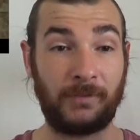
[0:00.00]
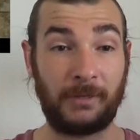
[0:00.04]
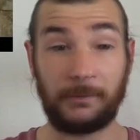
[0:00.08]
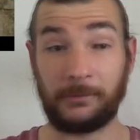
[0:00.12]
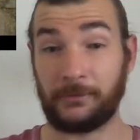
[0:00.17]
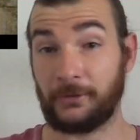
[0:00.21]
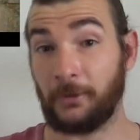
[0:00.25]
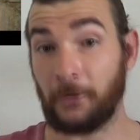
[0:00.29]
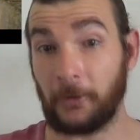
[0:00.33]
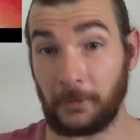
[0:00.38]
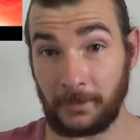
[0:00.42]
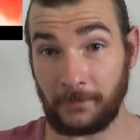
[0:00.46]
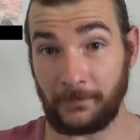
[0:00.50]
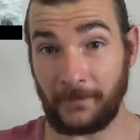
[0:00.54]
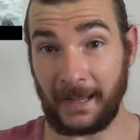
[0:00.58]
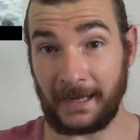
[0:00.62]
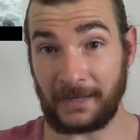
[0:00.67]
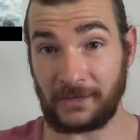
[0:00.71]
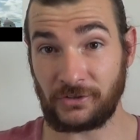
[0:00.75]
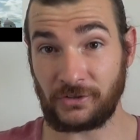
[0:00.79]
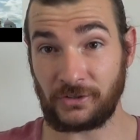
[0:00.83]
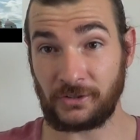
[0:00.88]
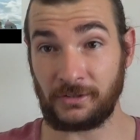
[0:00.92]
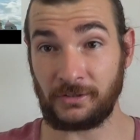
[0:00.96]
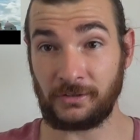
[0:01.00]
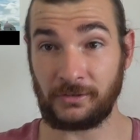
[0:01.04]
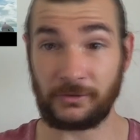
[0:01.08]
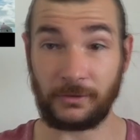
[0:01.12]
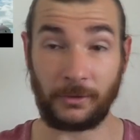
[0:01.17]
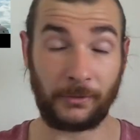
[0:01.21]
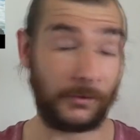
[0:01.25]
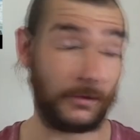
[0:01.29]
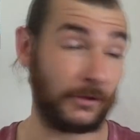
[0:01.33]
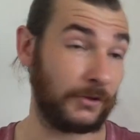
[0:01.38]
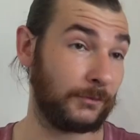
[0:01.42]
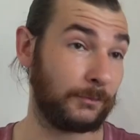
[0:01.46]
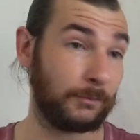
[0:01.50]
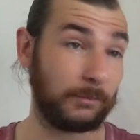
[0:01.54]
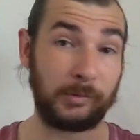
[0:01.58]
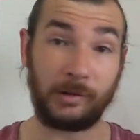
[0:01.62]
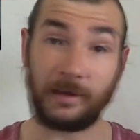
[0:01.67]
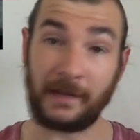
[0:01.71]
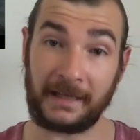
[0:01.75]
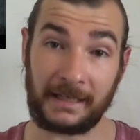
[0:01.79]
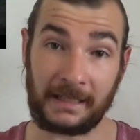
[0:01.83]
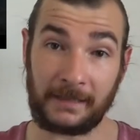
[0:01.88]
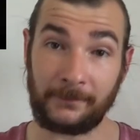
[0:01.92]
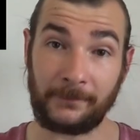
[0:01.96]
there is a lot of action, so there's
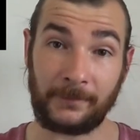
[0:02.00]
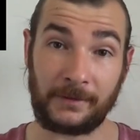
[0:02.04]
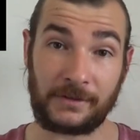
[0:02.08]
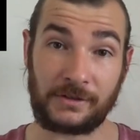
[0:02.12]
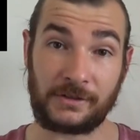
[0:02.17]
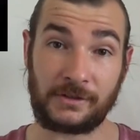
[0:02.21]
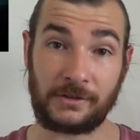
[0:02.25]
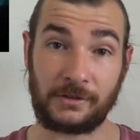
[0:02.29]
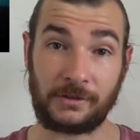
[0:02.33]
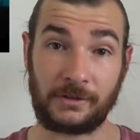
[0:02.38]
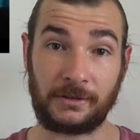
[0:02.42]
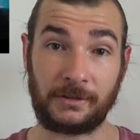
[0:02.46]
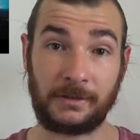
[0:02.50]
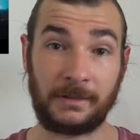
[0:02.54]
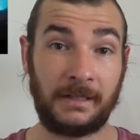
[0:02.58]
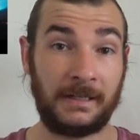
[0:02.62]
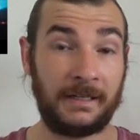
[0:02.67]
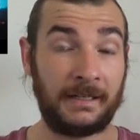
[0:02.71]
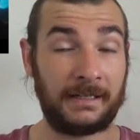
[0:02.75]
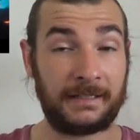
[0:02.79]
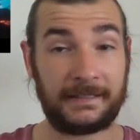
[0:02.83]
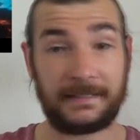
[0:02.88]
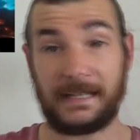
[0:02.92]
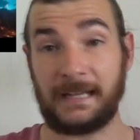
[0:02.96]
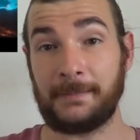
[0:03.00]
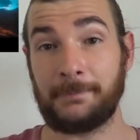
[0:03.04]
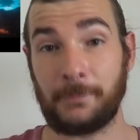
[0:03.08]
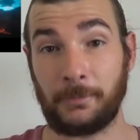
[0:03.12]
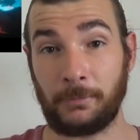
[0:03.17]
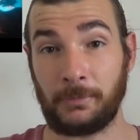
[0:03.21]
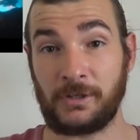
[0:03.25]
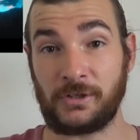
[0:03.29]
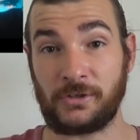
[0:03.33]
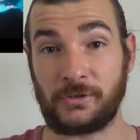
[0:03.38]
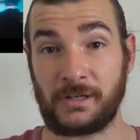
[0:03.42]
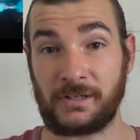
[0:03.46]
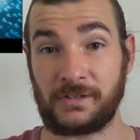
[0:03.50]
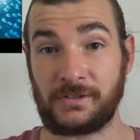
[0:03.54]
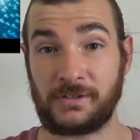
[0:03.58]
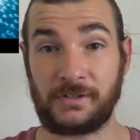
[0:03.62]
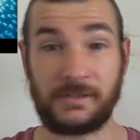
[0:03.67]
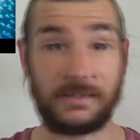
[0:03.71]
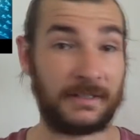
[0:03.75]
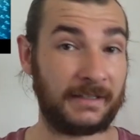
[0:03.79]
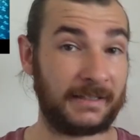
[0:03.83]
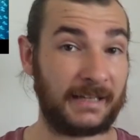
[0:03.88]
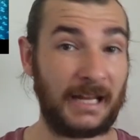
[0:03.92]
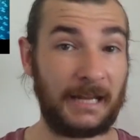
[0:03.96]
plenty of it to keep you
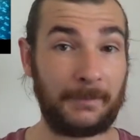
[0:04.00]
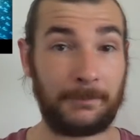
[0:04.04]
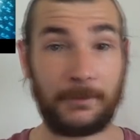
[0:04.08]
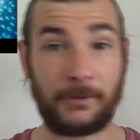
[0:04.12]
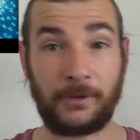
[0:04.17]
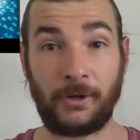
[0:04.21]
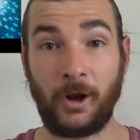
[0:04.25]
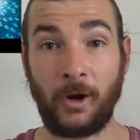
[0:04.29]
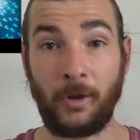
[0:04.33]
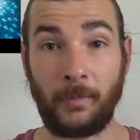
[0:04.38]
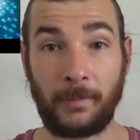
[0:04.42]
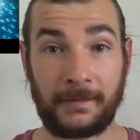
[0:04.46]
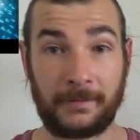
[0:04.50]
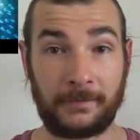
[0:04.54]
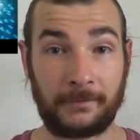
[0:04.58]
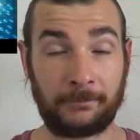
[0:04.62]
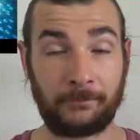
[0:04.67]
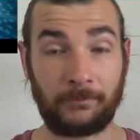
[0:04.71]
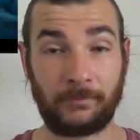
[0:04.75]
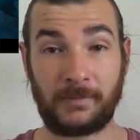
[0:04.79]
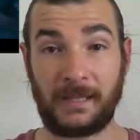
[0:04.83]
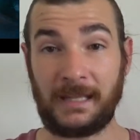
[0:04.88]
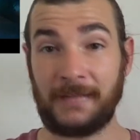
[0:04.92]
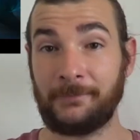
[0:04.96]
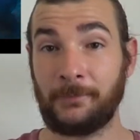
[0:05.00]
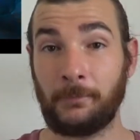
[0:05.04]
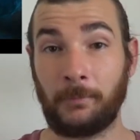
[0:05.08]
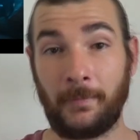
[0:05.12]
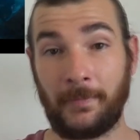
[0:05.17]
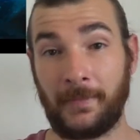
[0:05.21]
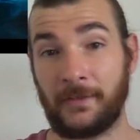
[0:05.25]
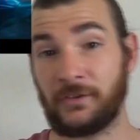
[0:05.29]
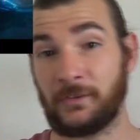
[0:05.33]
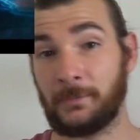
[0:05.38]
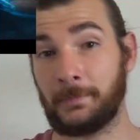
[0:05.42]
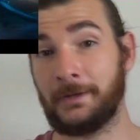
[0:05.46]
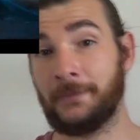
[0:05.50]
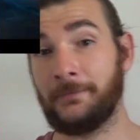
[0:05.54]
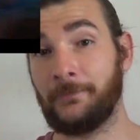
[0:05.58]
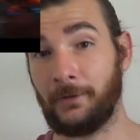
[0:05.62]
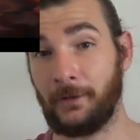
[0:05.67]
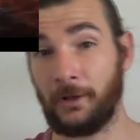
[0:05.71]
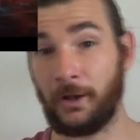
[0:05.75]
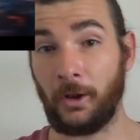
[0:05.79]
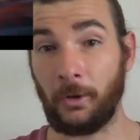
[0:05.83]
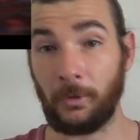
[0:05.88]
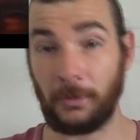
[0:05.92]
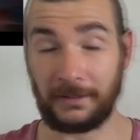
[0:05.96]
interested and keep you going, even when there's a bit of a
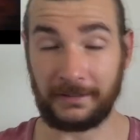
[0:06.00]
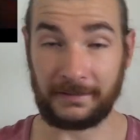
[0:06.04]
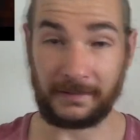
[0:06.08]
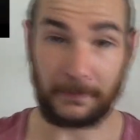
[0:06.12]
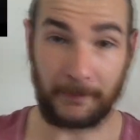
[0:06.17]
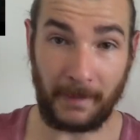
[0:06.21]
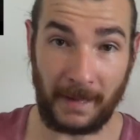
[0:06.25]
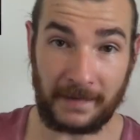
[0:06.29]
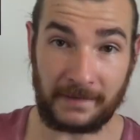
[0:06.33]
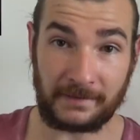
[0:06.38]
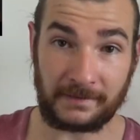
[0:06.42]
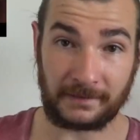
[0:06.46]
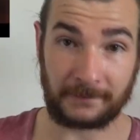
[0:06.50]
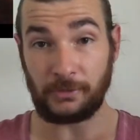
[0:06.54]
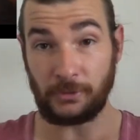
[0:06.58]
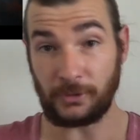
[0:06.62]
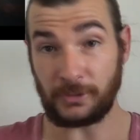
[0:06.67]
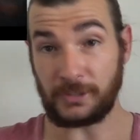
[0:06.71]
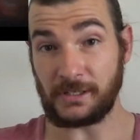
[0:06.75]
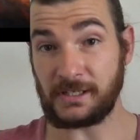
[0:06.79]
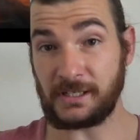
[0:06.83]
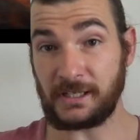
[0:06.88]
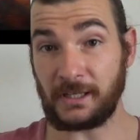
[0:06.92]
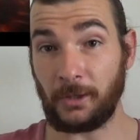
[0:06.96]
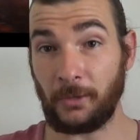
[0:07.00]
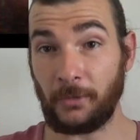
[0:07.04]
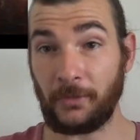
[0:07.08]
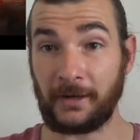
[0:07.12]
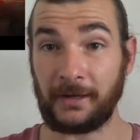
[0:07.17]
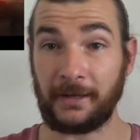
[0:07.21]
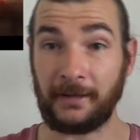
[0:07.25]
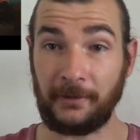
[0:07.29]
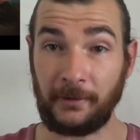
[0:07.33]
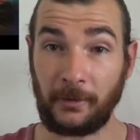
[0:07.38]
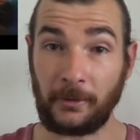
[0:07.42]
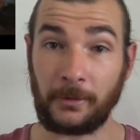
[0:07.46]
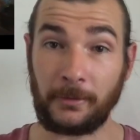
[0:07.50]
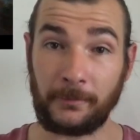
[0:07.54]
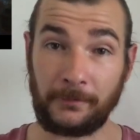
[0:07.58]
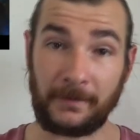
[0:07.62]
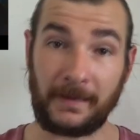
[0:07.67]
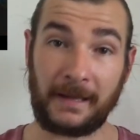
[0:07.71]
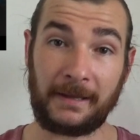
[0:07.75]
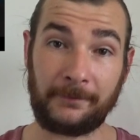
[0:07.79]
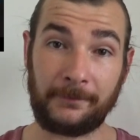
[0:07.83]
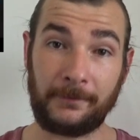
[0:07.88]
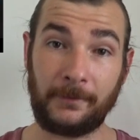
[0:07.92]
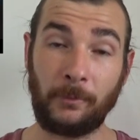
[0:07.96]
lull in the pacing. You can tell that a lot of
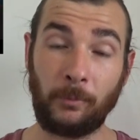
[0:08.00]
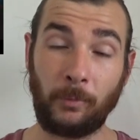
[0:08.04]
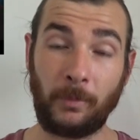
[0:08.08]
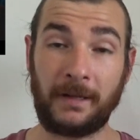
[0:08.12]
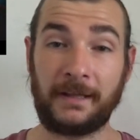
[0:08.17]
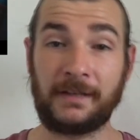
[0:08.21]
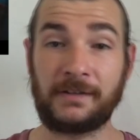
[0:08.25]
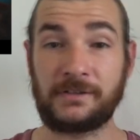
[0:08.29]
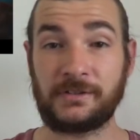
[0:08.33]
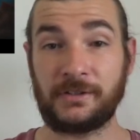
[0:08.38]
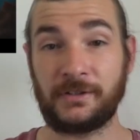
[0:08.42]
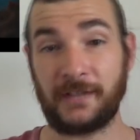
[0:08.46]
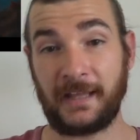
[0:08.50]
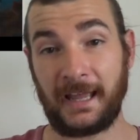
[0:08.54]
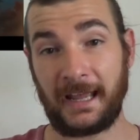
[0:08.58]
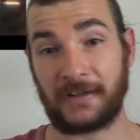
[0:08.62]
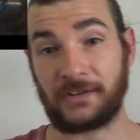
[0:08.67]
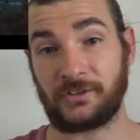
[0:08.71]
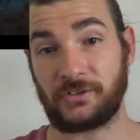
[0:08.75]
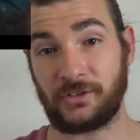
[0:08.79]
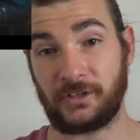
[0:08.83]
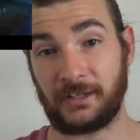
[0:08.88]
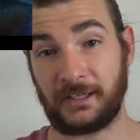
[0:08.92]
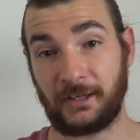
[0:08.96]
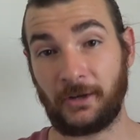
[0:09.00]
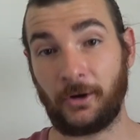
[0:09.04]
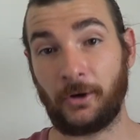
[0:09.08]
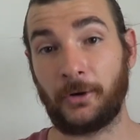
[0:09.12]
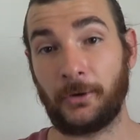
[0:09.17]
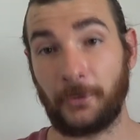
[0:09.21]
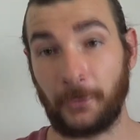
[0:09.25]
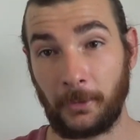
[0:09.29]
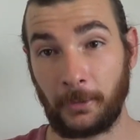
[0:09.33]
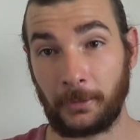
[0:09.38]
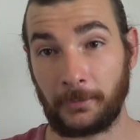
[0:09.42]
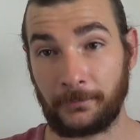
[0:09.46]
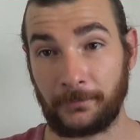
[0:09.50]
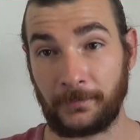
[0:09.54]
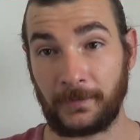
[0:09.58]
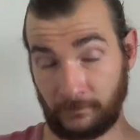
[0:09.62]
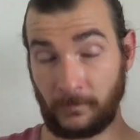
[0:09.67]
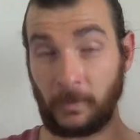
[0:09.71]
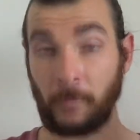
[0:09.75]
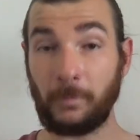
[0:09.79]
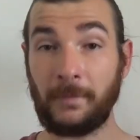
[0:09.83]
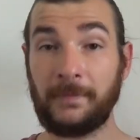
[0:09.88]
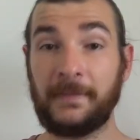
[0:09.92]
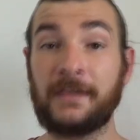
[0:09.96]
effort went into the action and choreography.
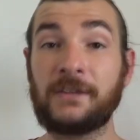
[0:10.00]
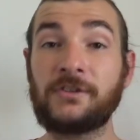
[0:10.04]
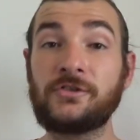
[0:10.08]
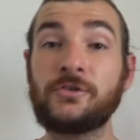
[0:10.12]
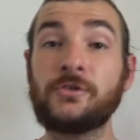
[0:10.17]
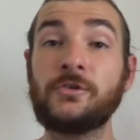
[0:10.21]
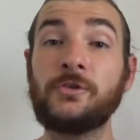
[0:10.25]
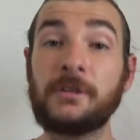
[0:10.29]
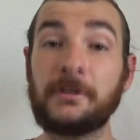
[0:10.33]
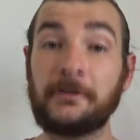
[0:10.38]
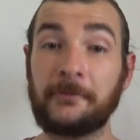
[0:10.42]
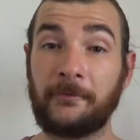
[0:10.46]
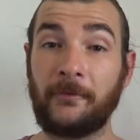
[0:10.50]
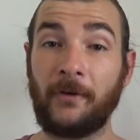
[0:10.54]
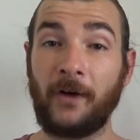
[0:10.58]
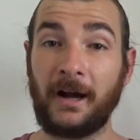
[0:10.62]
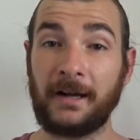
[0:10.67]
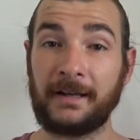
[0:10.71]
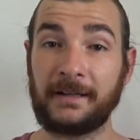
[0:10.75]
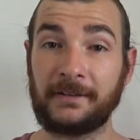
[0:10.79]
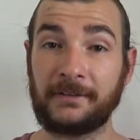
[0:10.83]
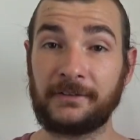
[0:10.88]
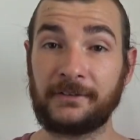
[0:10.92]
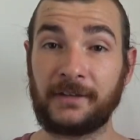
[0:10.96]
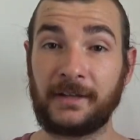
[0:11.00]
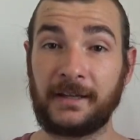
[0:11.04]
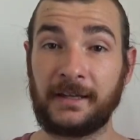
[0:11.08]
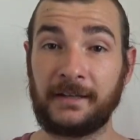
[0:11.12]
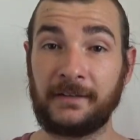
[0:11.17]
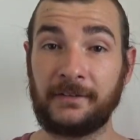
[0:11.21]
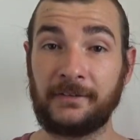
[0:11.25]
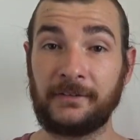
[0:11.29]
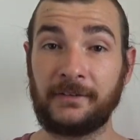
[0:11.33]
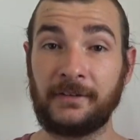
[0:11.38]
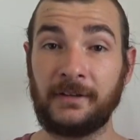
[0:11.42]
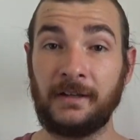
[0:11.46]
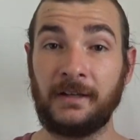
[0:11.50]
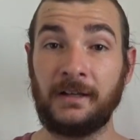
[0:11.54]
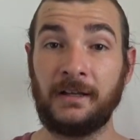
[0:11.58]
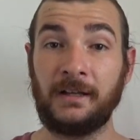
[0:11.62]
When they're shooting fighting scenes,